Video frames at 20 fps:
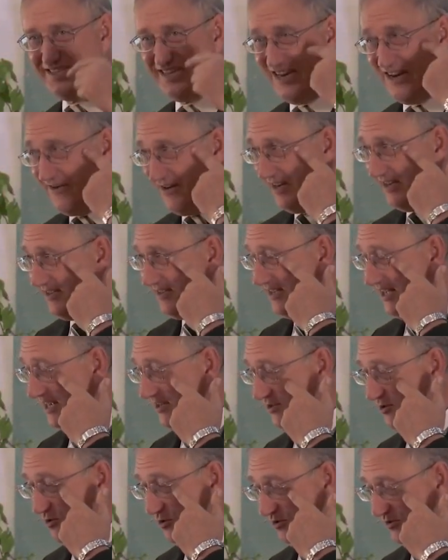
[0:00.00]
series
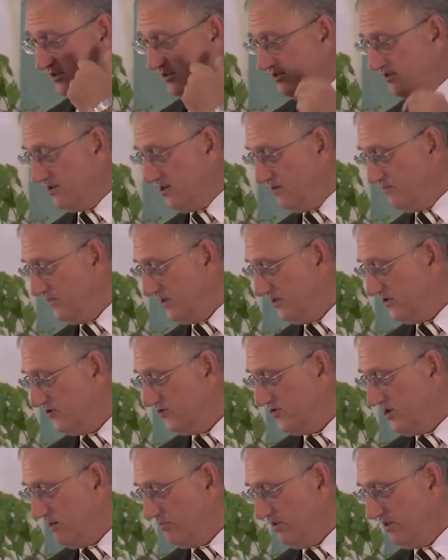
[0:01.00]
that causes so
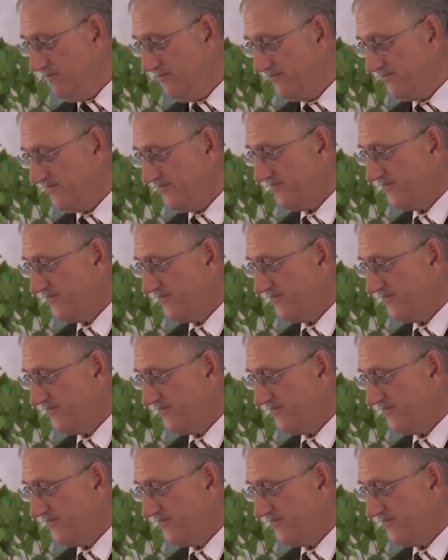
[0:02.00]
much trouble.